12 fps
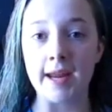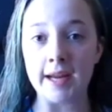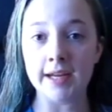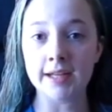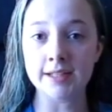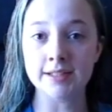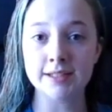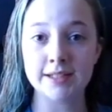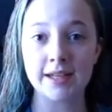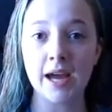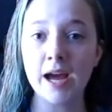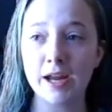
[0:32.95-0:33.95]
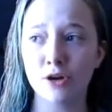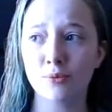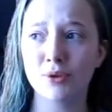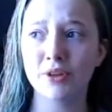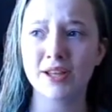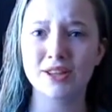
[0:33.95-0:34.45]
And yeah, I
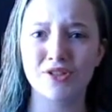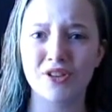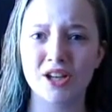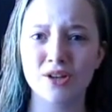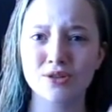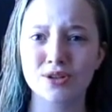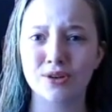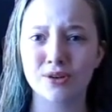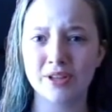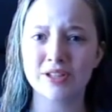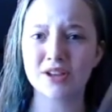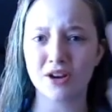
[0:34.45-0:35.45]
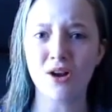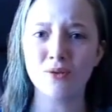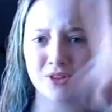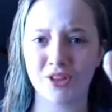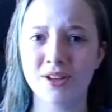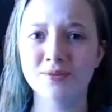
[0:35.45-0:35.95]
hope you like the video, so let's get
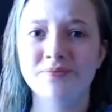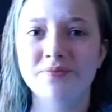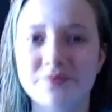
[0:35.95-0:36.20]
on with it.